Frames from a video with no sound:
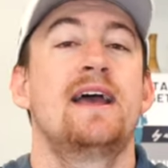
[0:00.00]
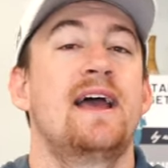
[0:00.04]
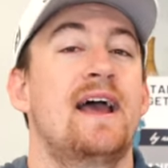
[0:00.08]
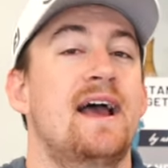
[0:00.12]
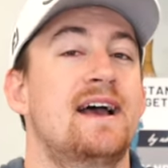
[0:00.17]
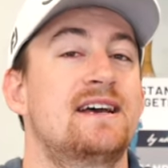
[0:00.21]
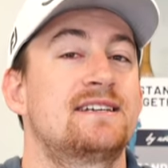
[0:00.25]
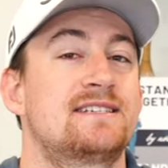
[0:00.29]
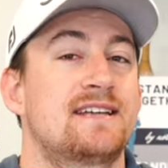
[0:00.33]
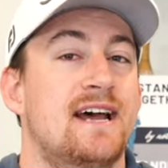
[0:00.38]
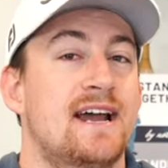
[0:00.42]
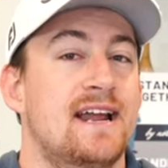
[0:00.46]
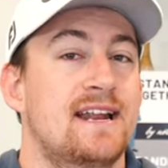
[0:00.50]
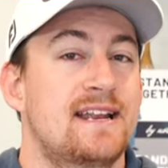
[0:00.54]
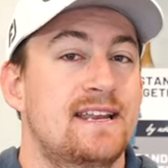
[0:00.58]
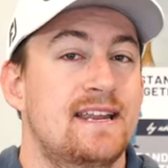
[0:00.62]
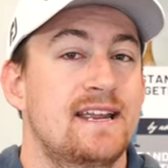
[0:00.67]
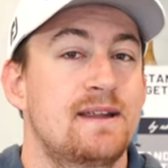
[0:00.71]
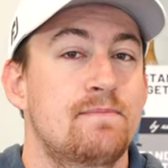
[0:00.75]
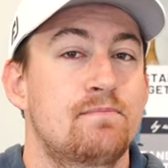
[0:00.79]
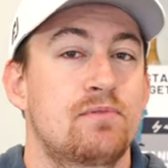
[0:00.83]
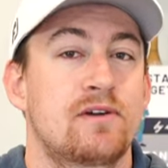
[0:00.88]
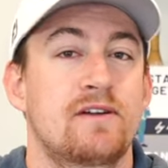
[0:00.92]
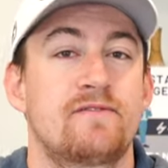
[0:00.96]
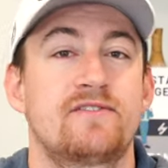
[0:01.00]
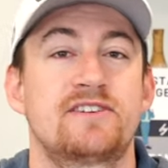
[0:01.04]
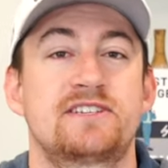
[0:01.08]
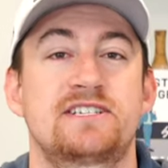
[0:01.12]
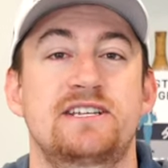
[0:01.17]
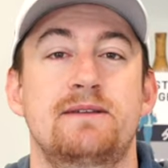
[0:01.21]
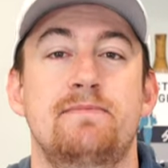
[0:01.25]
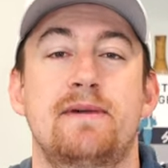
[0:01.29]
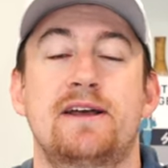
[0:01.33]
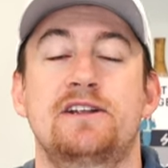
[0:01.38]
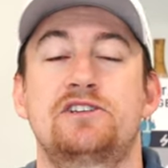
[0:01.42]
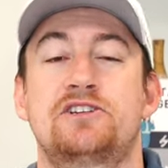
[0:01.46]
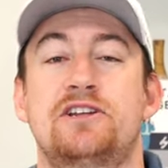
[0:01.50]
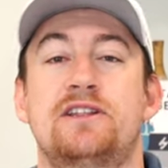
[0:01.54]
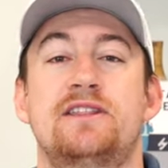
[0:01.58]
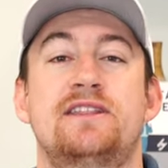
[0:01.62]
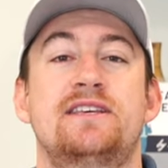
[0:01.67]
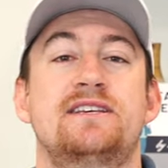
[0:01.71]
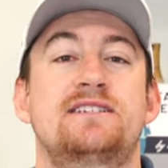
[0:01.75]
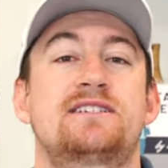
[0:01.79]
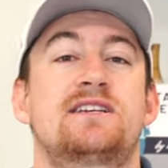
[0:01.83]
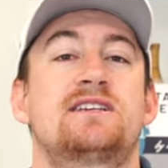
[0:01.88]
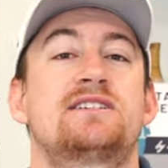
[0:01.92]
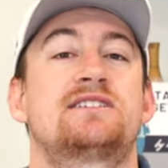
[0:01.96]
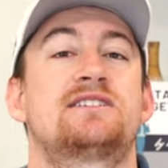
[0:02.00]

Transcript: As I did previously mention, this